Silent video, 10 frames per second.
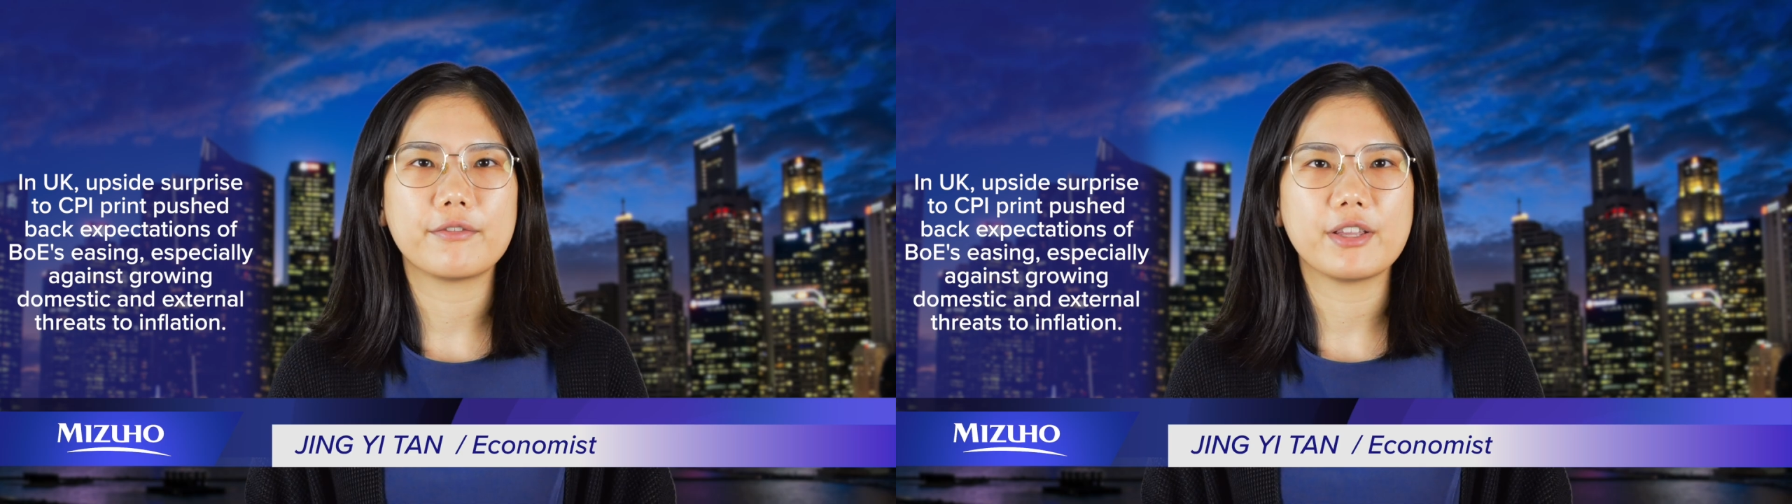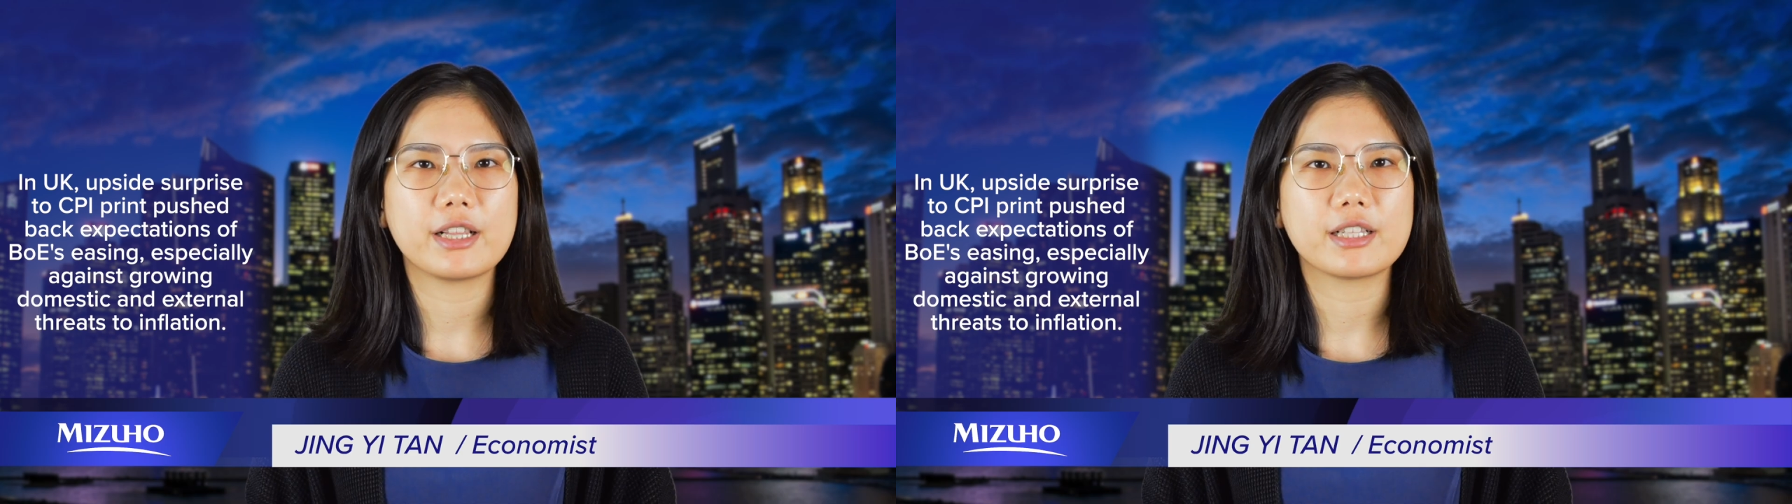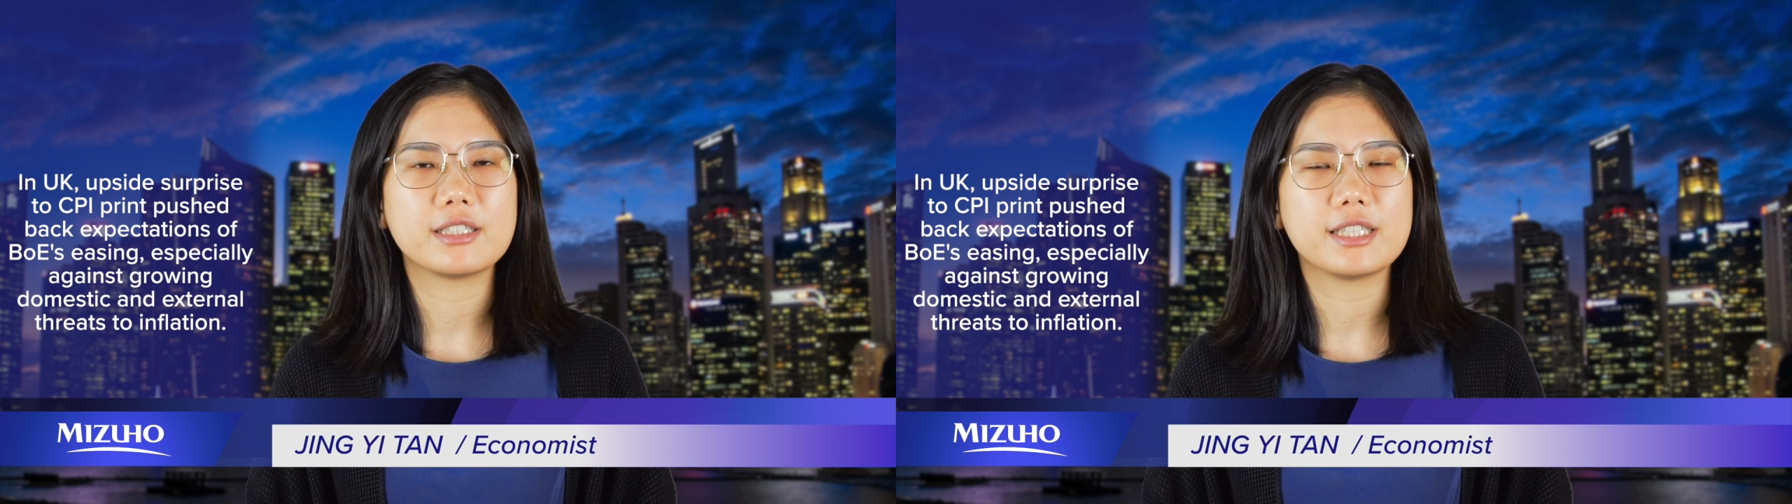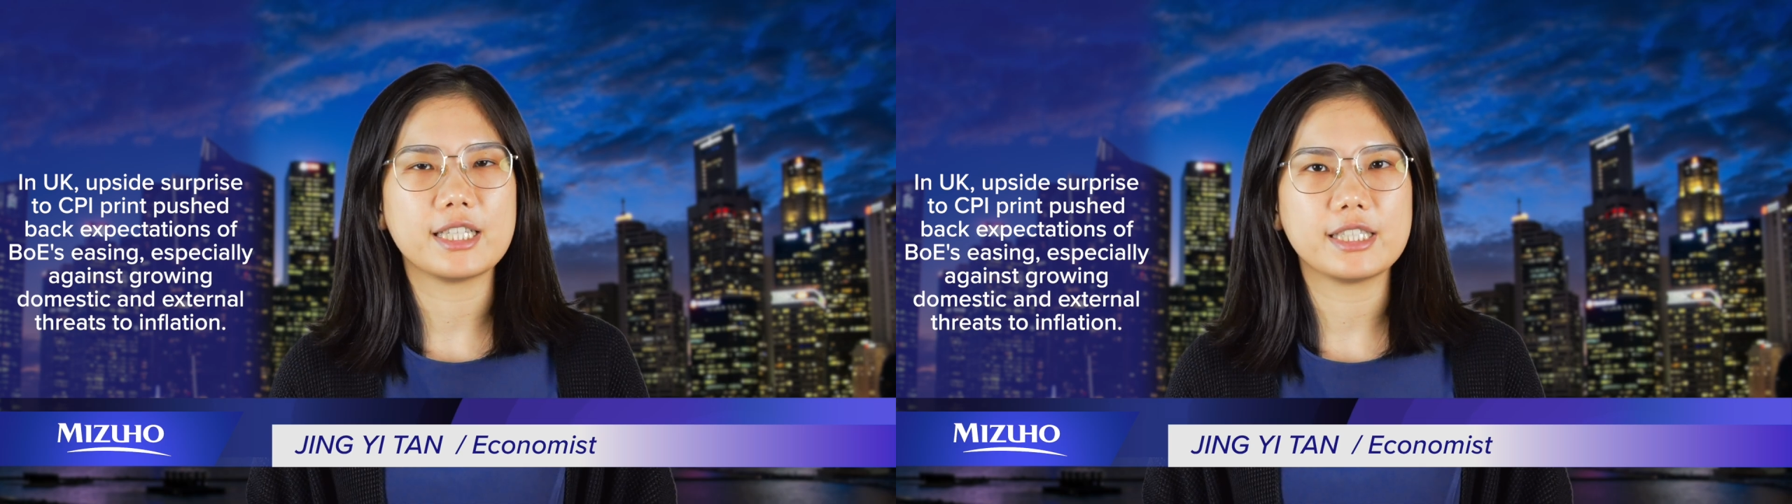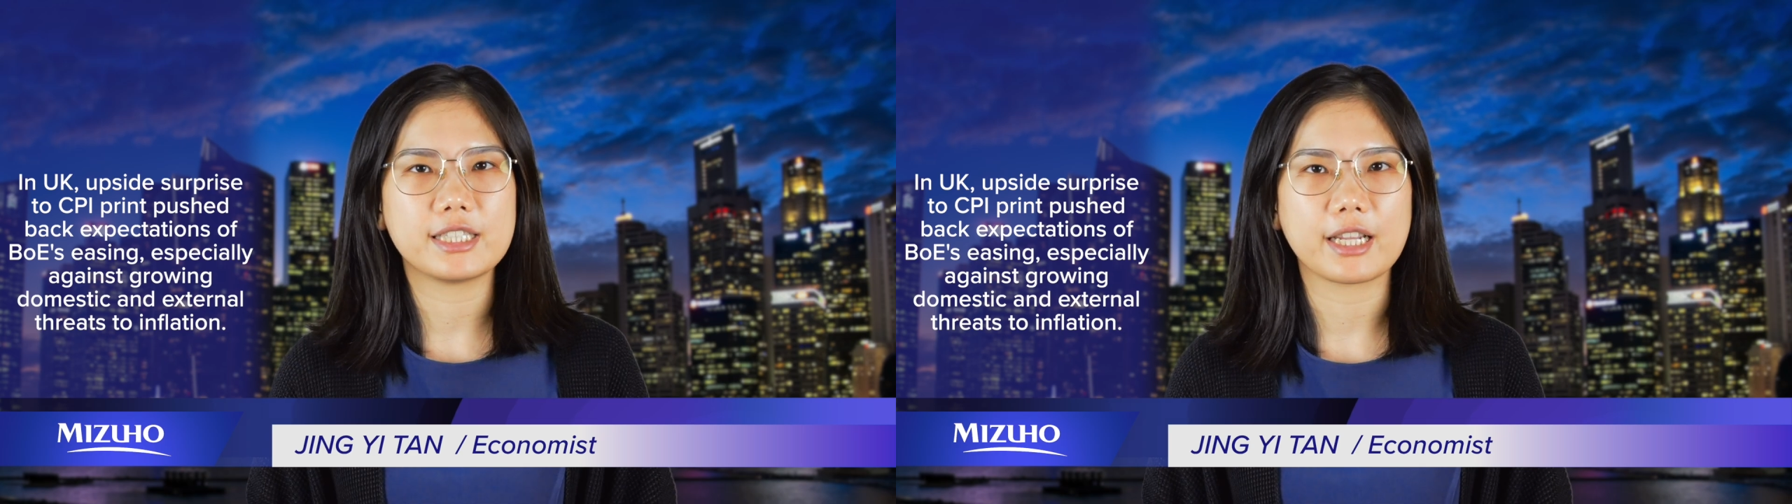England's
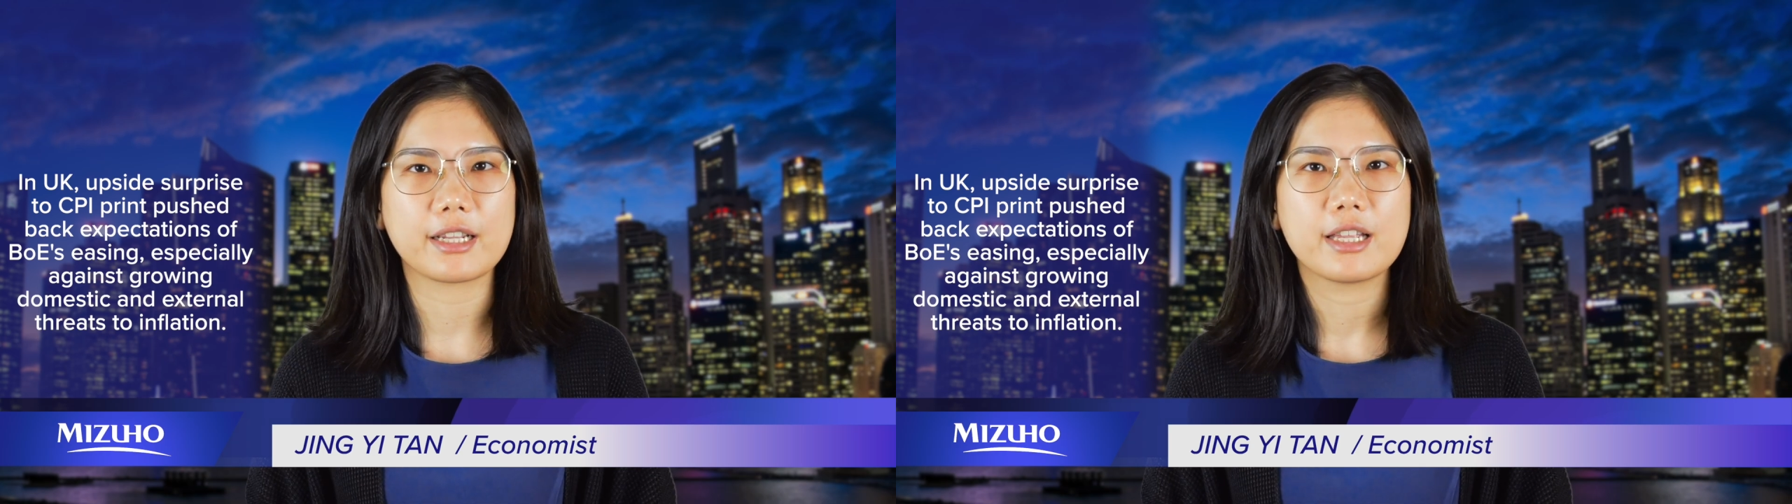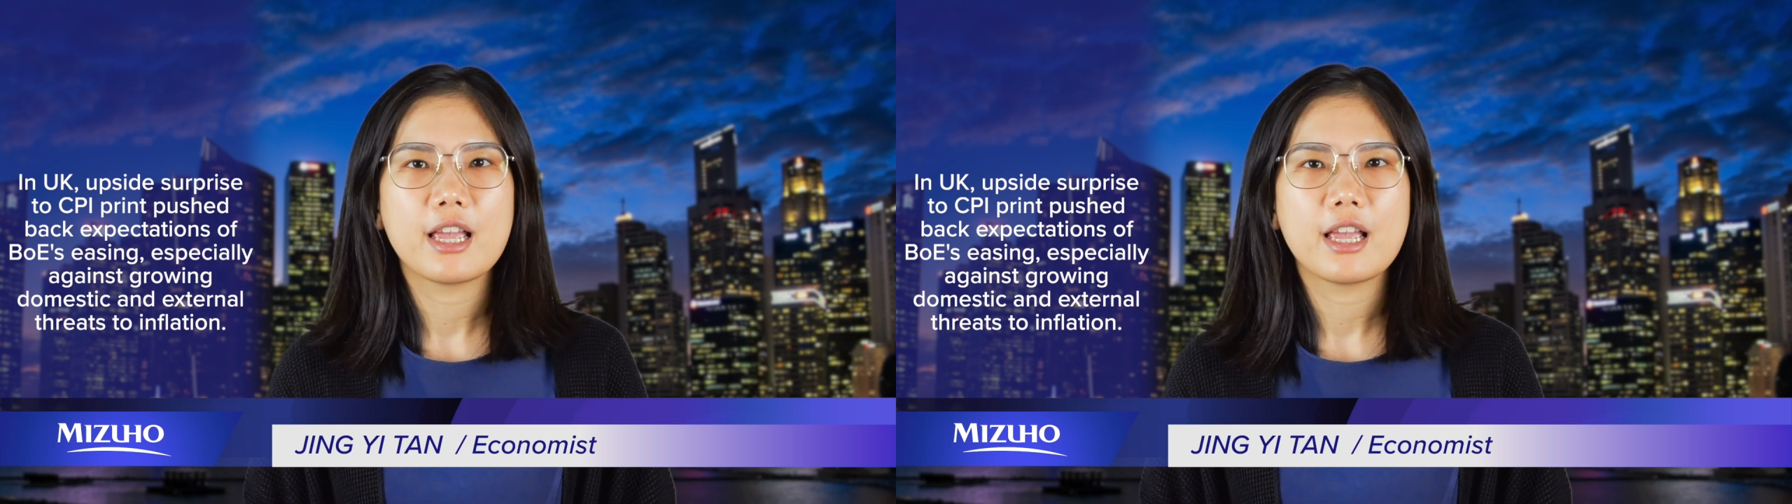easing,